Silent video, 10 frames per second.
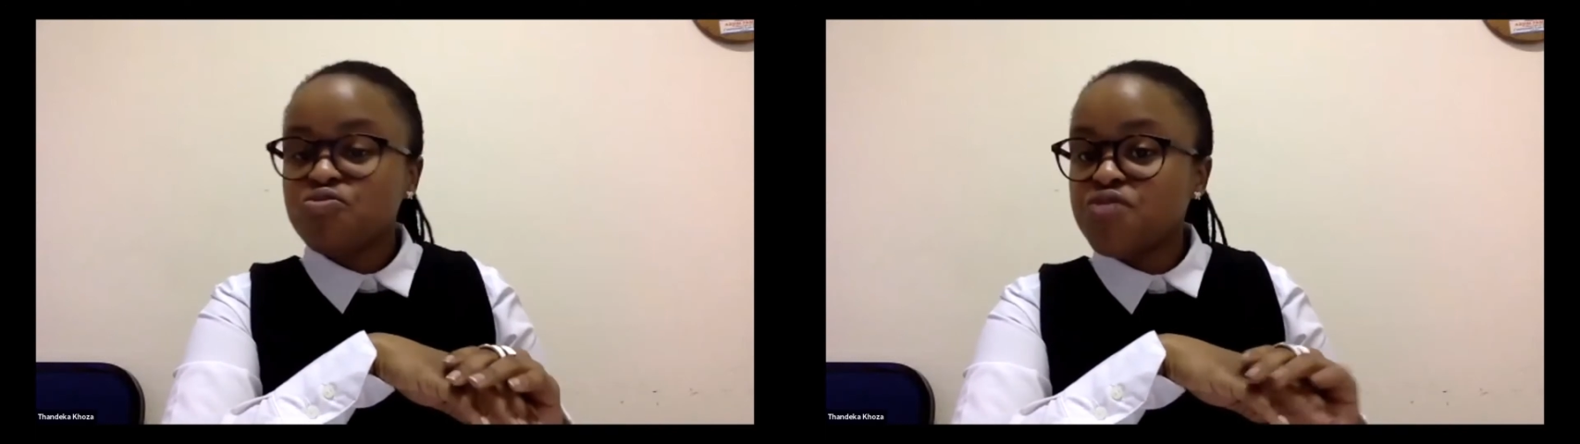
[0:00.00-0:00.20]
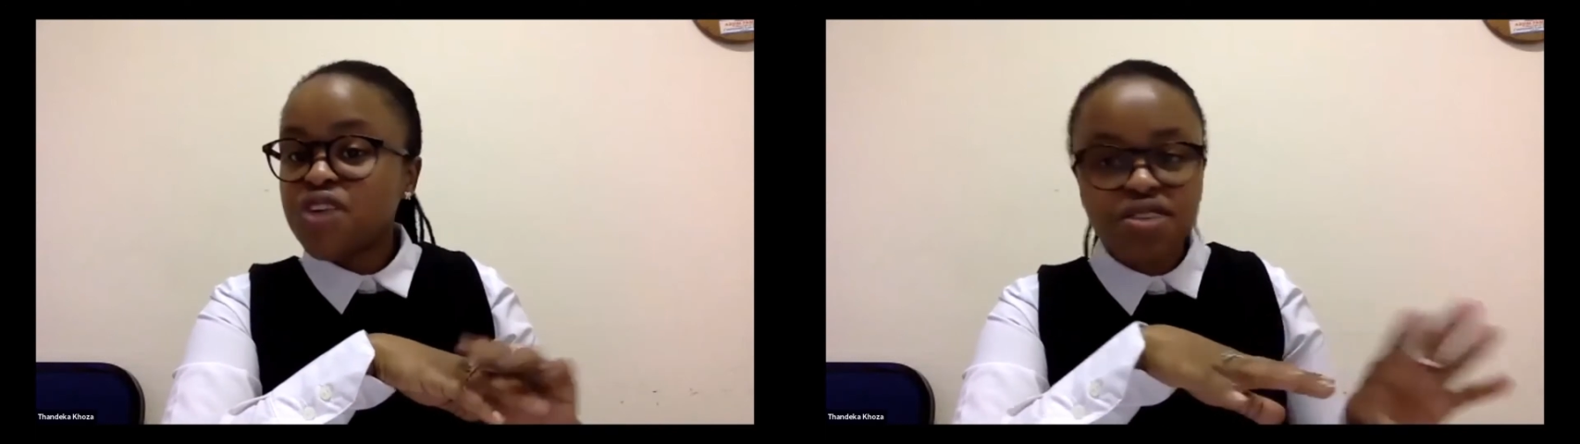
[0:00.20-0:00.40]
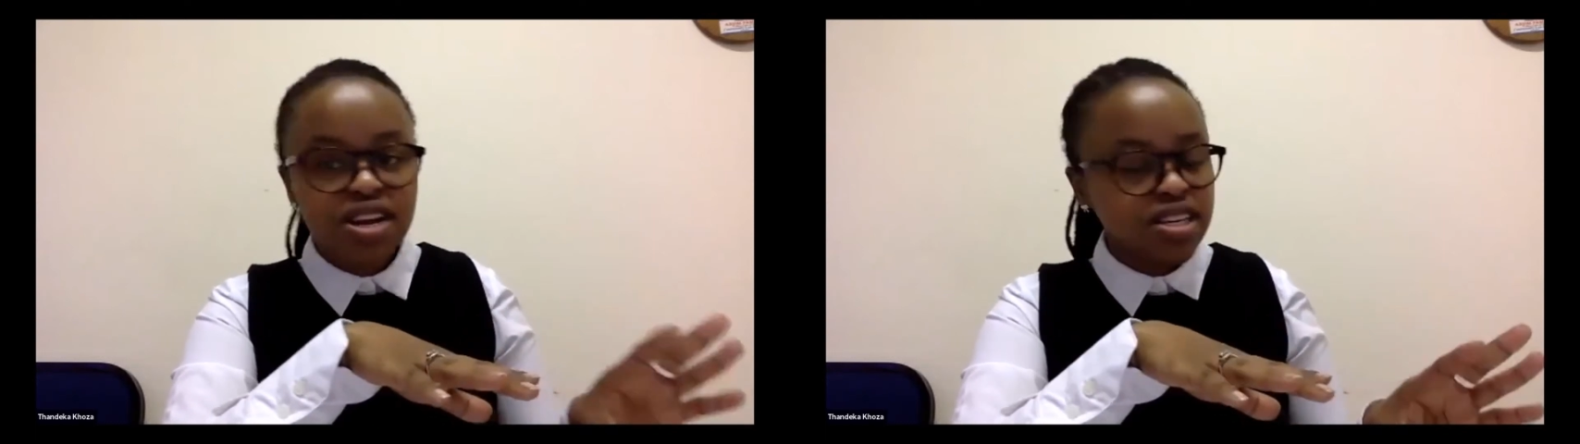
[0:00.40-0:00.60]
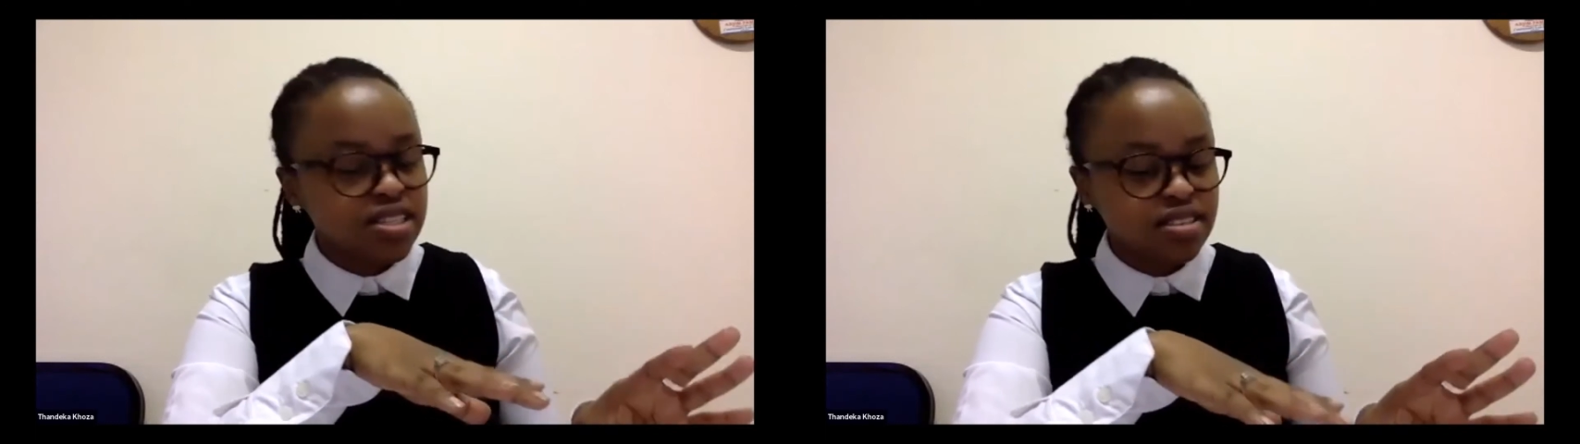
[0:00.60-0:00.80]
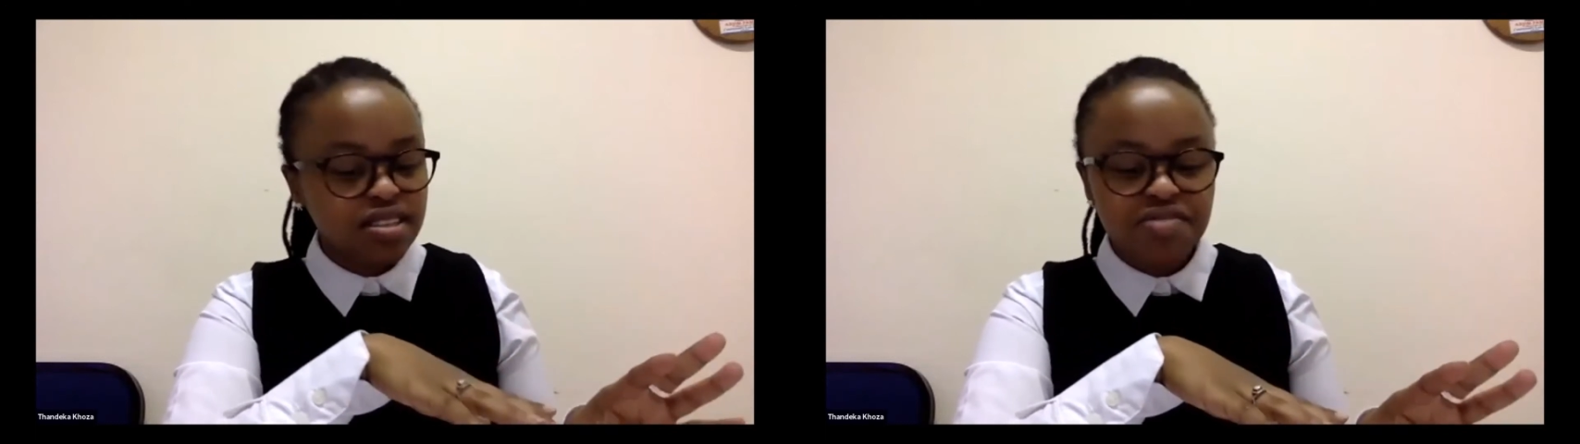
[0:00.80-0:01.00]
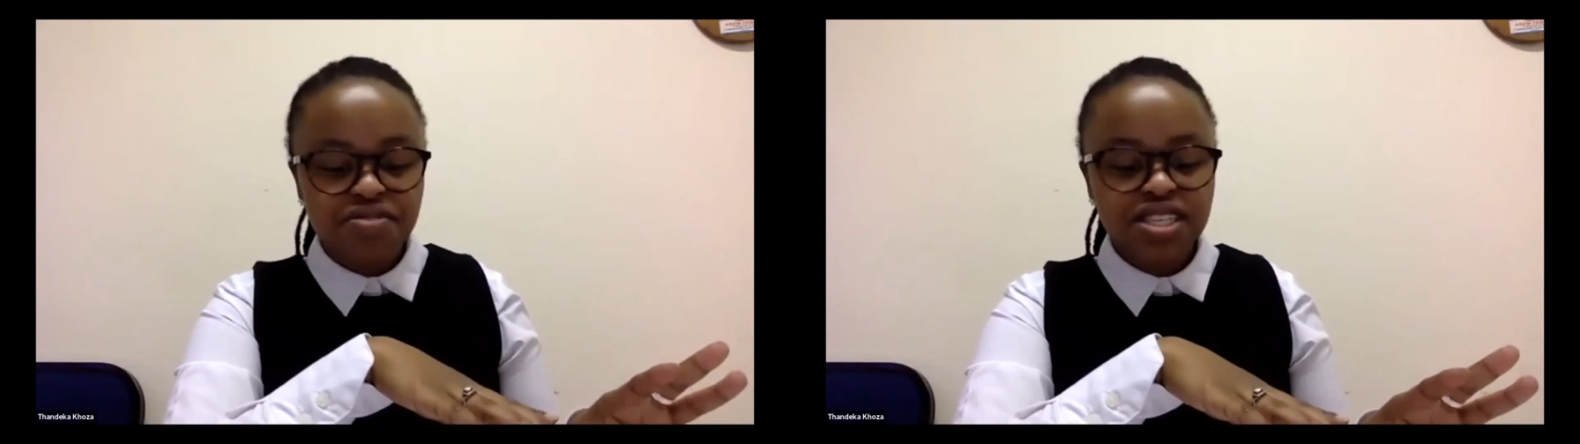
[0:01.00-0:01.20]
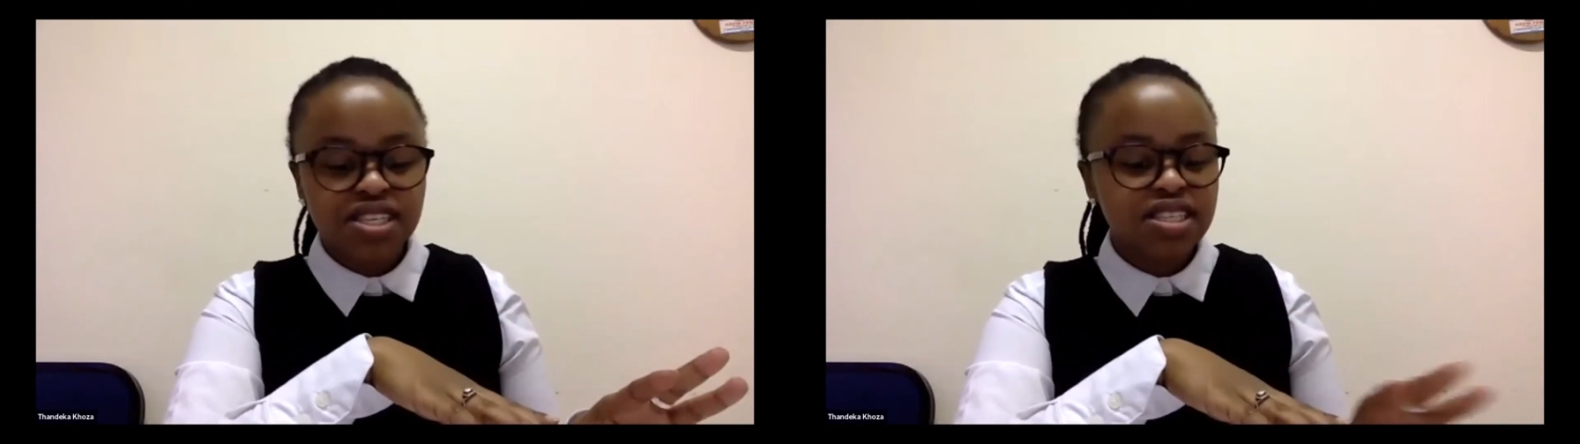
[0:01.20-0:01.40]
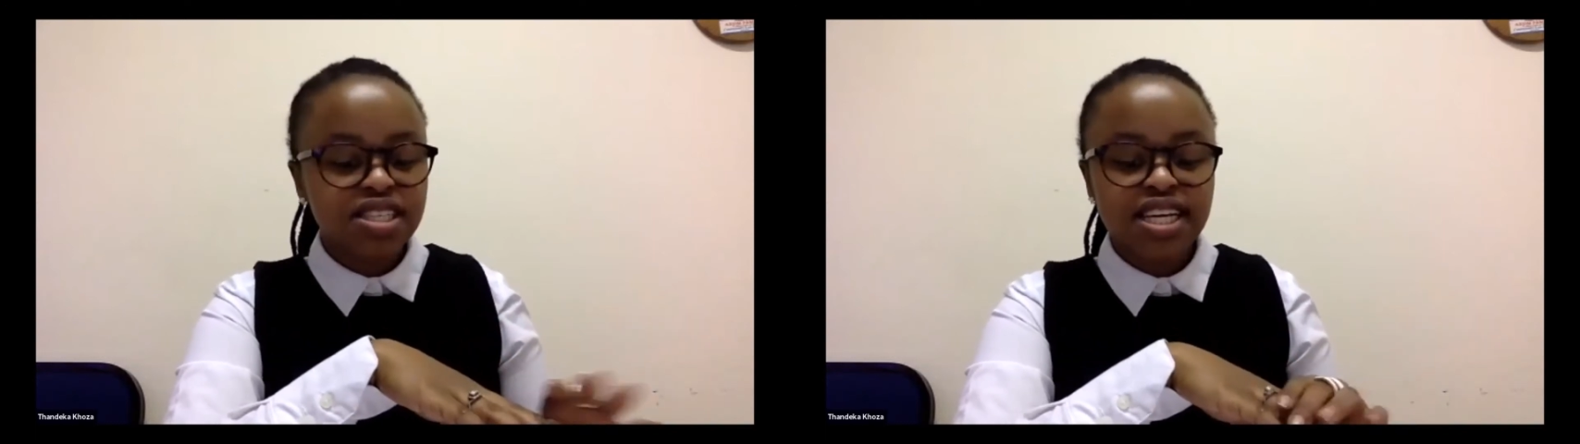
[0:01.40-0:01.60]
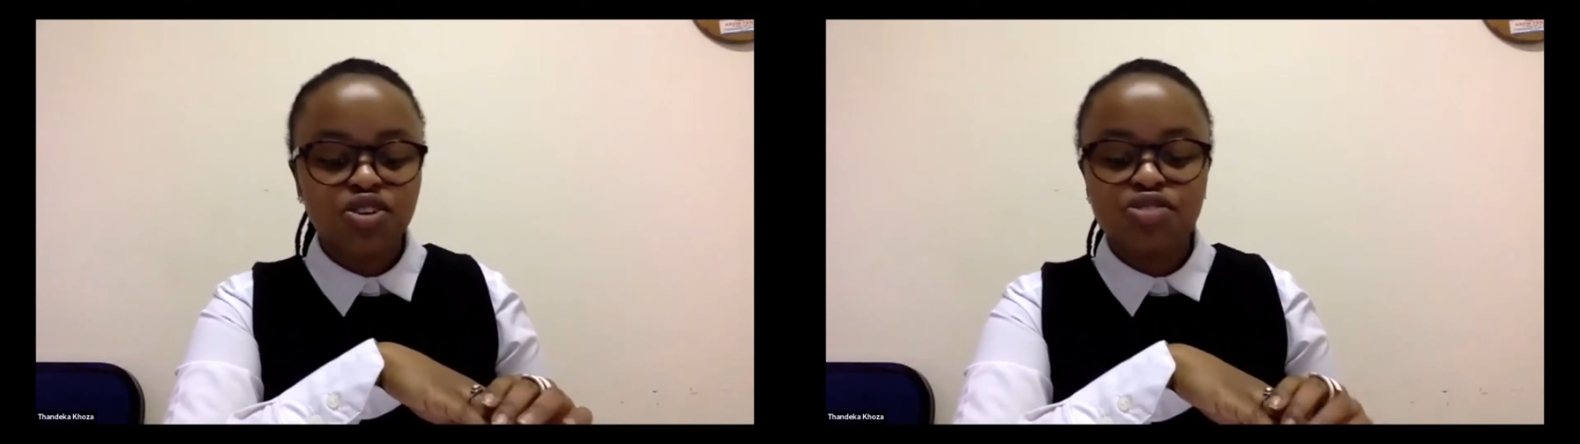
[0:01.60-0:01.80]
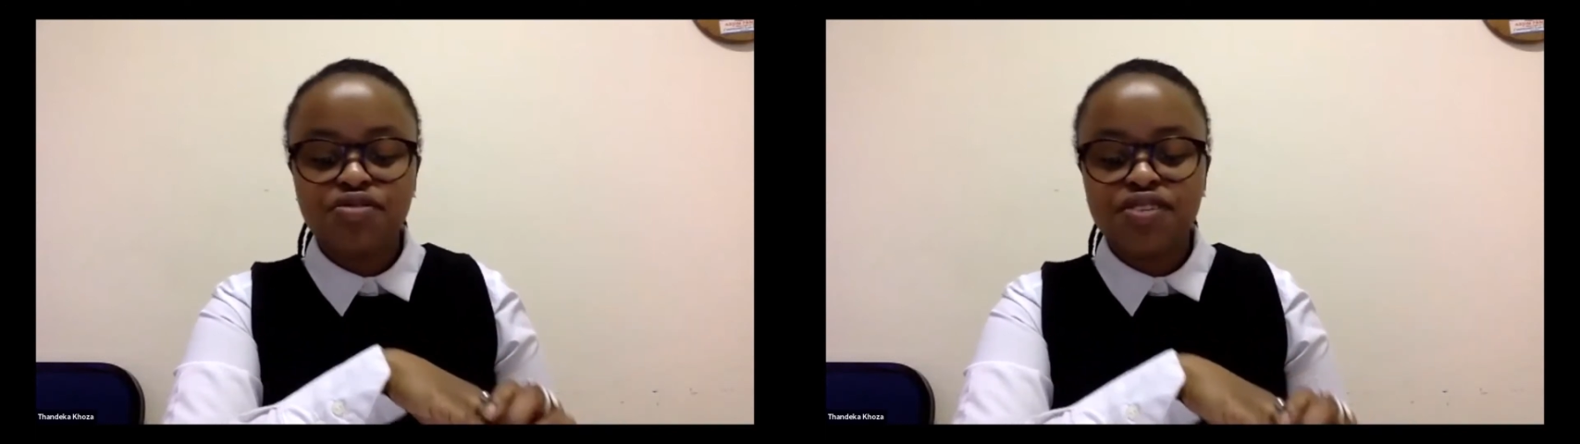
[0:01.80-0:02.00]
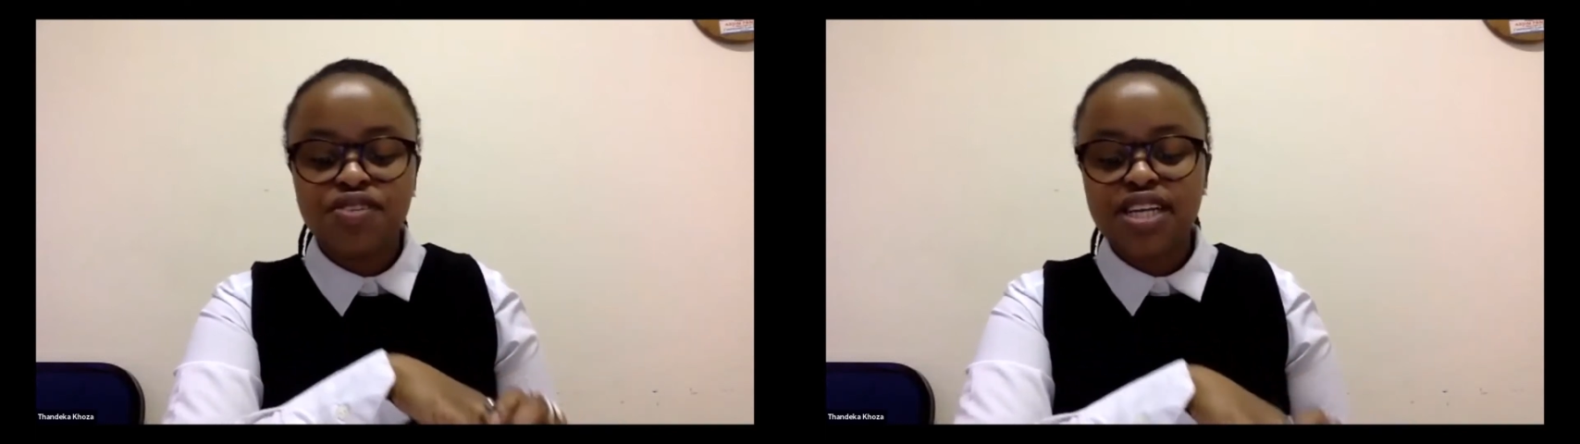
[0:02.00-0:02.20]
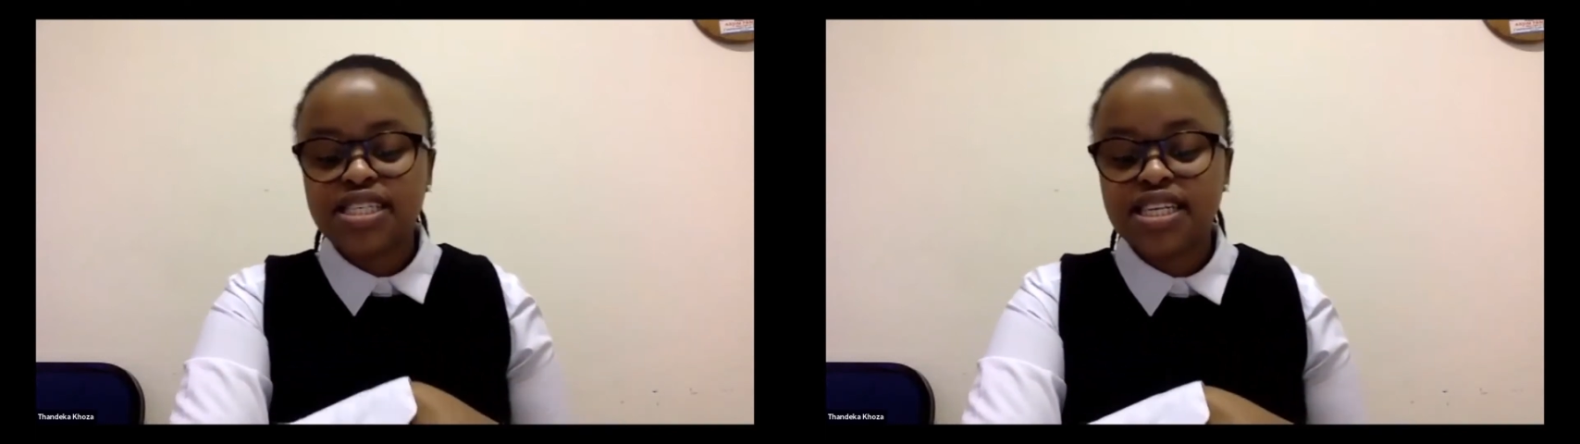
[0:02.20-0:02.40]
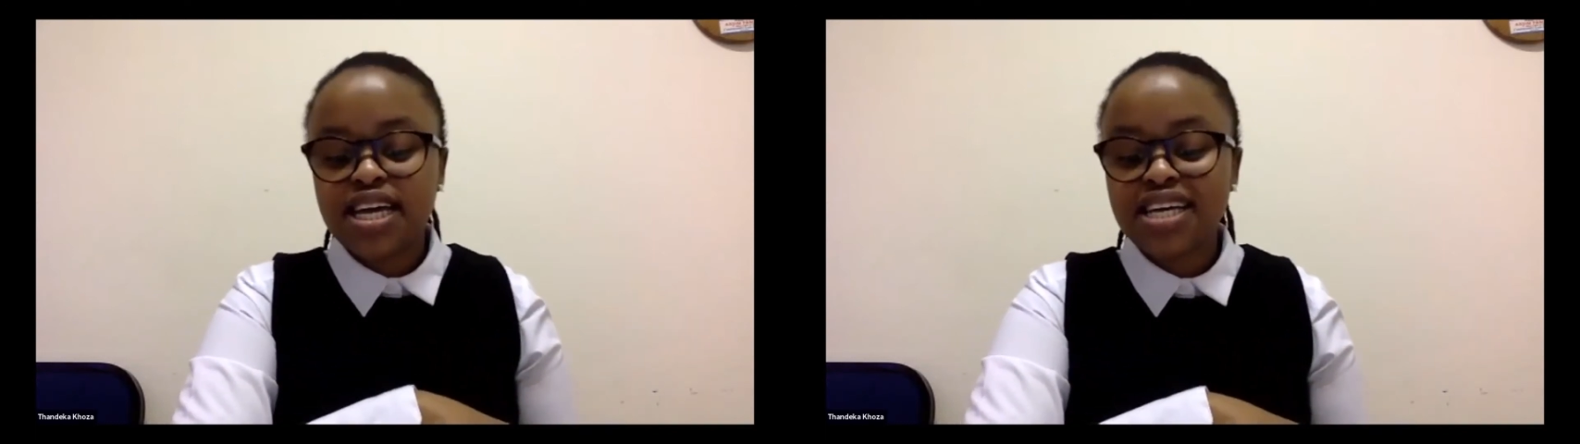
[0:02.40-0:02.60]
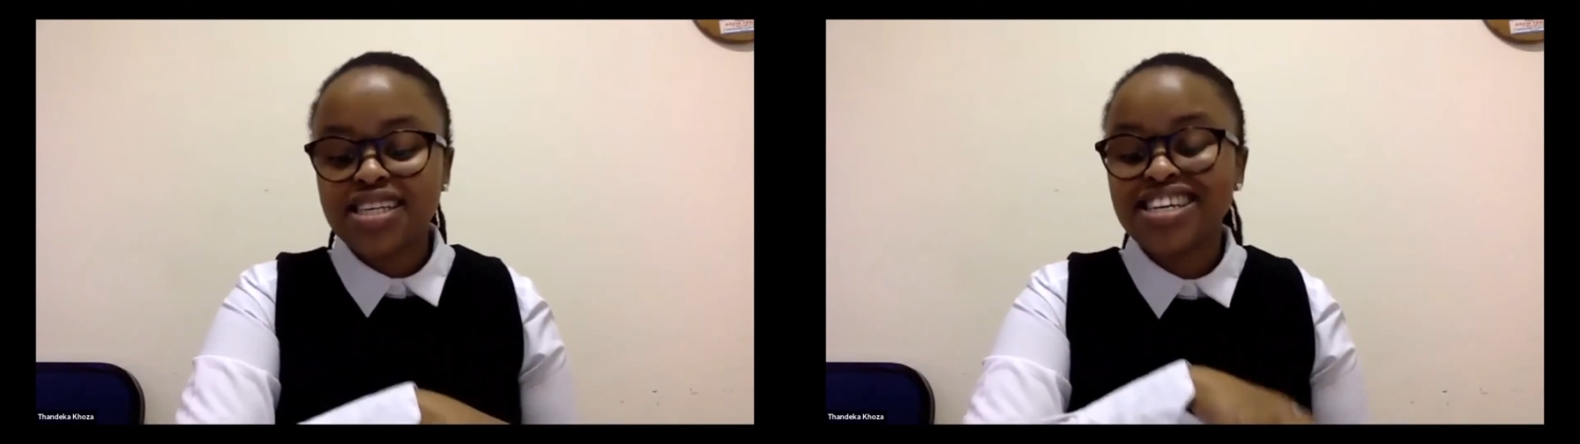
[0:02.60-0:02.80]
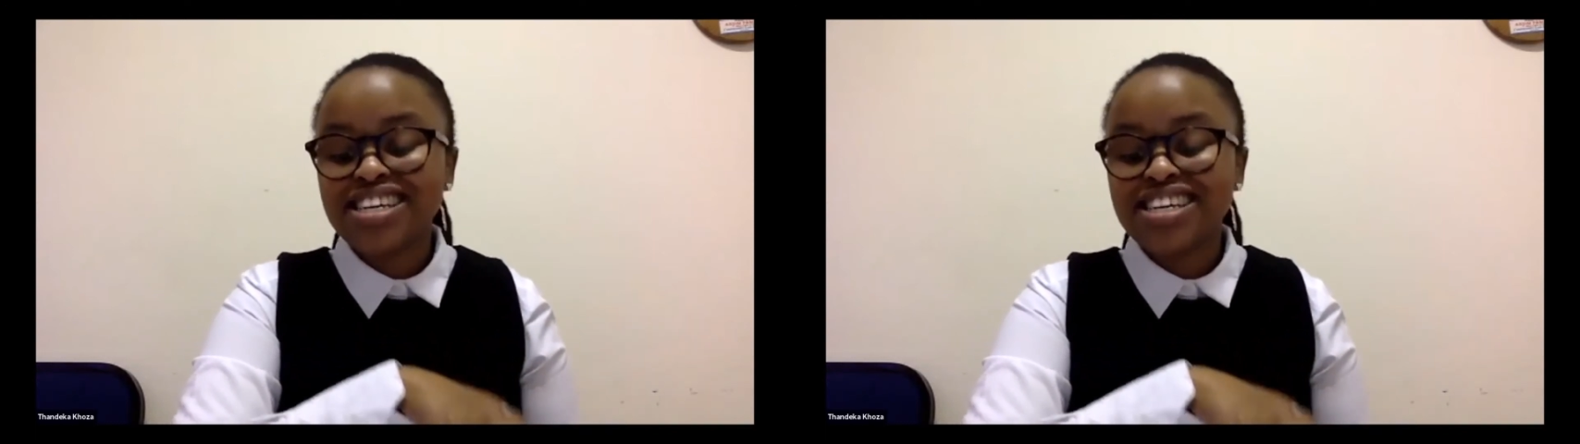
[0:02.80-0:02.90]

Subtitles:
very little evidence that COVID-19 has had